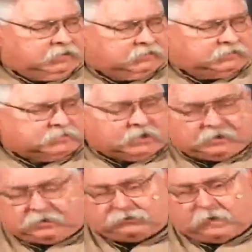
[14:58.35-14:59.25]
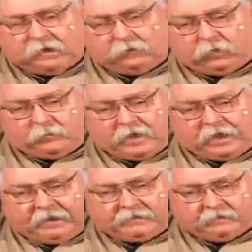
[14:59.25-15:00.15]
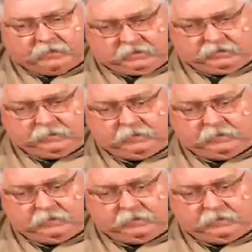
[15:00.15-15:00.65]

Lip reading: stuck in the drywall behind the lathe.